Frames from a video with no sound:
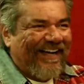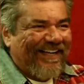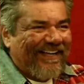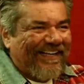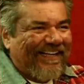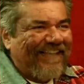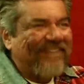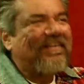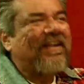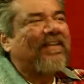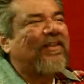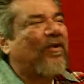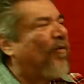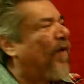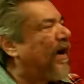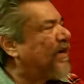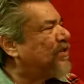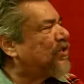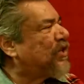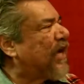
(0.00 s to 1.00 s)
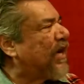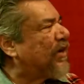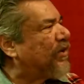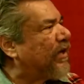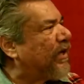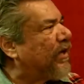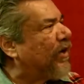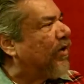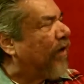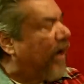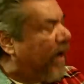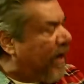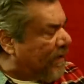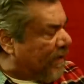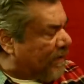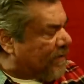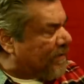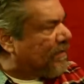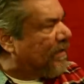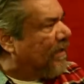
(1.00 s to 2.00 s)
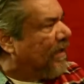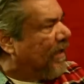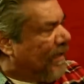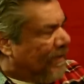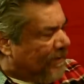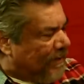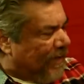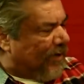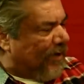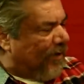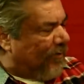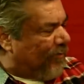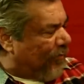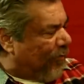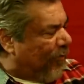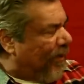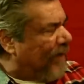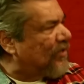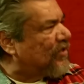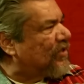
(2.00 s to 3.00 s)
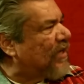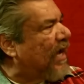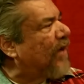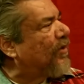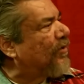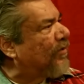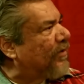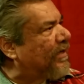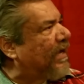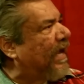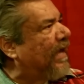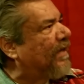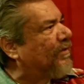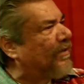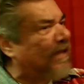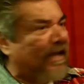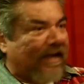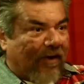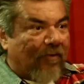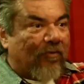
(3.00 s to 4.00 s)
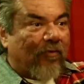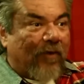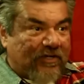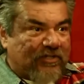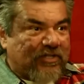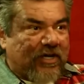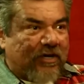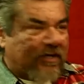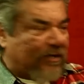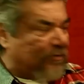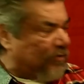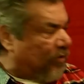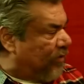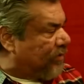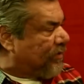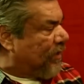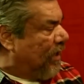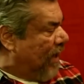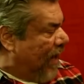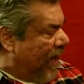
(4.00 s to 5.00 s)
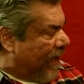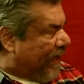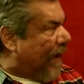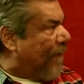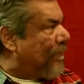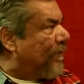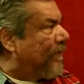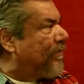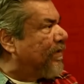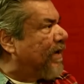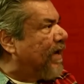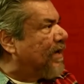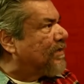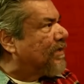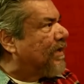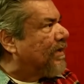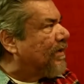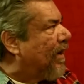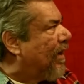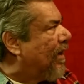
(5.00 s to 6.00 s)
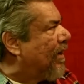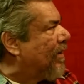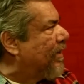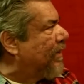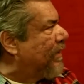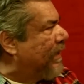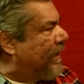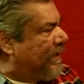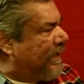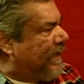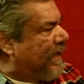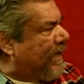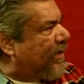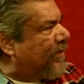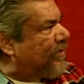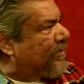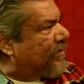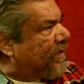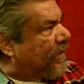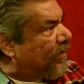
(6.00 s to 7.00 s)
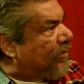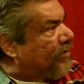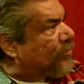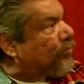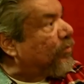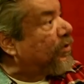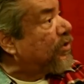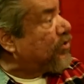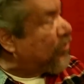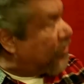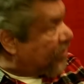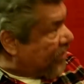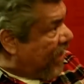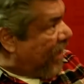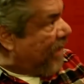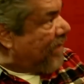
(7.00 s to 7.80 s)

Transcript: Even on the White Shadow, they go, hey, that's, they go with the White Shadow, Ken, the White Shadow comes, goes, I can't believe you guys are in knickers. And he goes, what did you say?